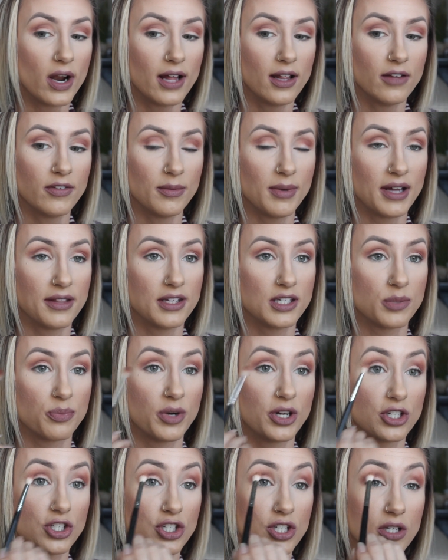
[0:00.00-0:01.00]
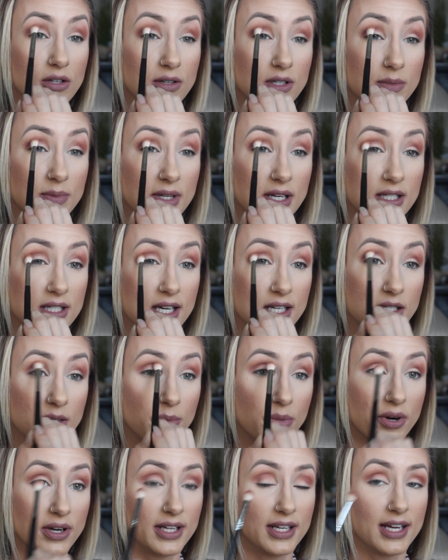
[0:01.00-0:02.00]
I love about this brush too is because it has a
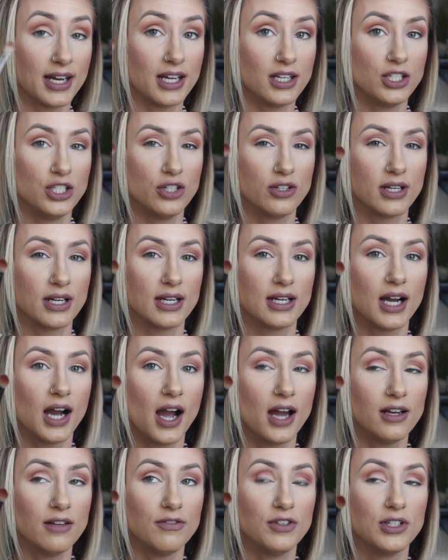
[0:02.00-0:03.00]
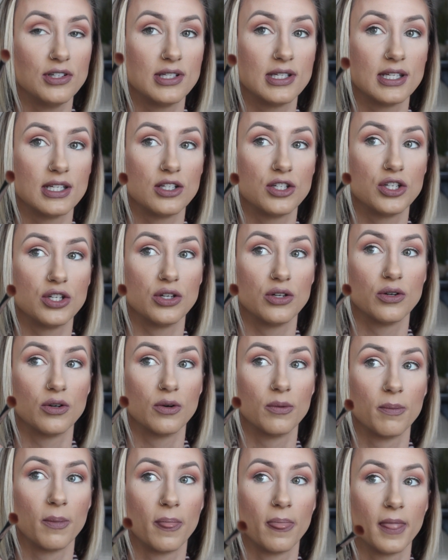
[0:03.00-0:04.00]
pointy end, you can kind of use it
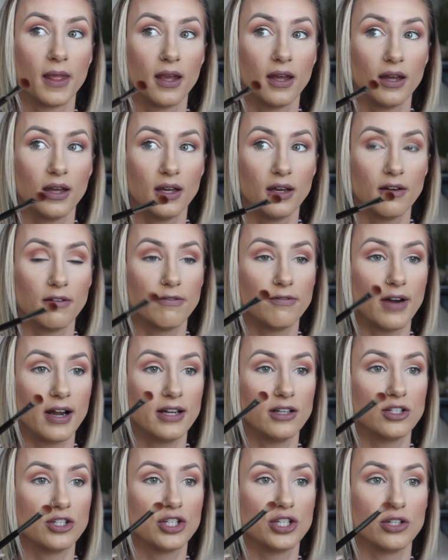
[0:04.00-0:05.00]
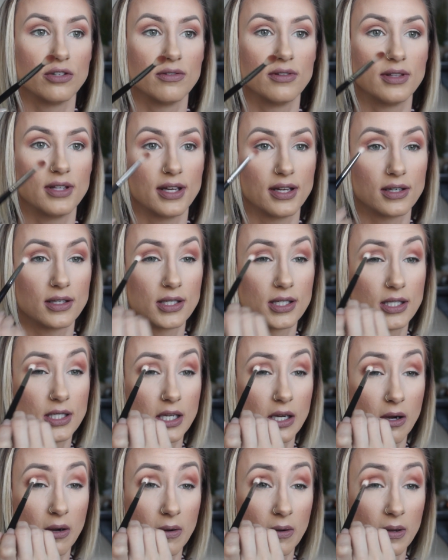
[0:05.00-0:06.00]
to fine tune things
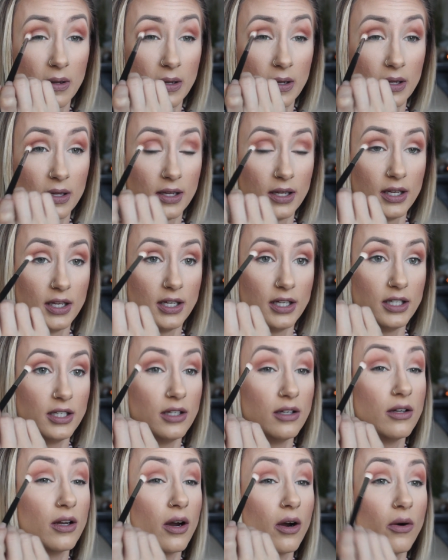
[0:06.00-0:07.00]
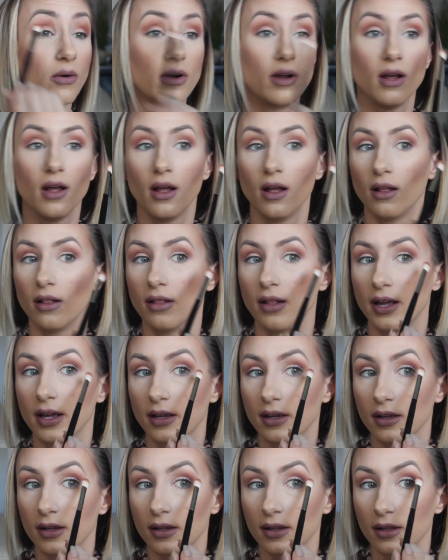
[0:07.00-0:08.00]
too. You know,
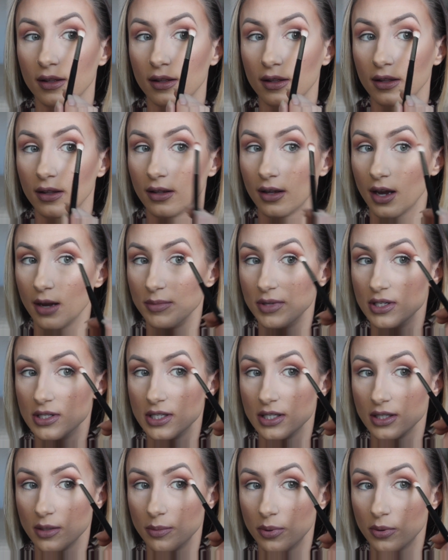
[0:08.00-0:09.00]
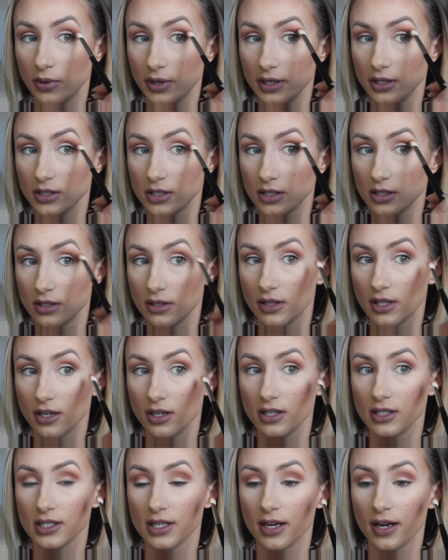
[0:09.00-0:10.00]
like I'm using the point,
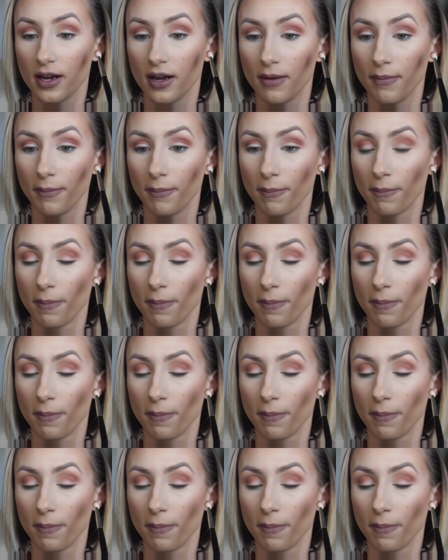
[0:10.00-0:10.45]
there's a